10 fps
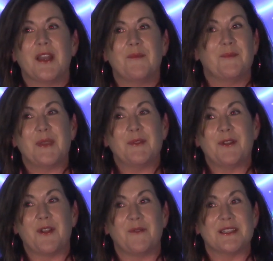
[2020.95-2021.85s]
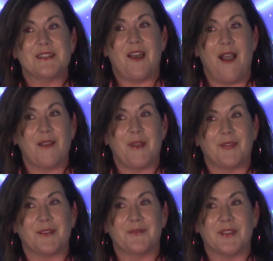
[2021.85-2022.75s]
people don't always talk
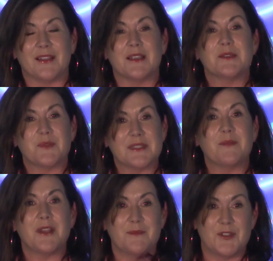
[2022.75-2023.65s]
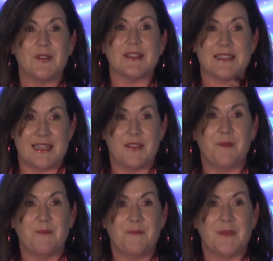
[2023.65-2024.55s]
about their feelings, but sometimes you can see
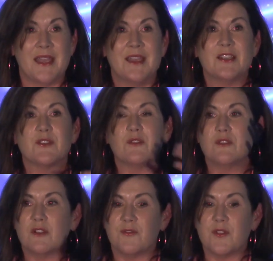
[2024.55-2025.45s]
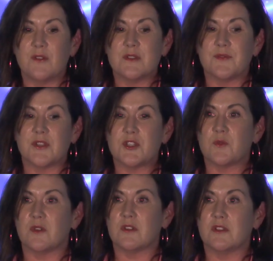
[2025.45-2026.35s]
them. So look for those
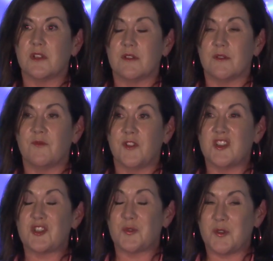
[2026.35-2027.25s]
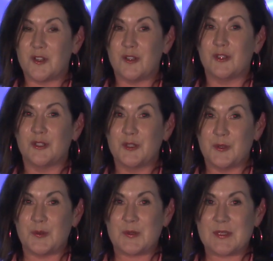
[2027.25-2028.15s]
visual
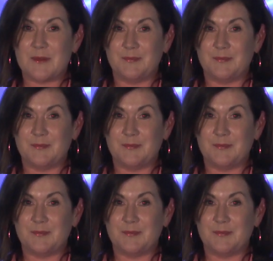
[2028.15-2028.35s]
clues.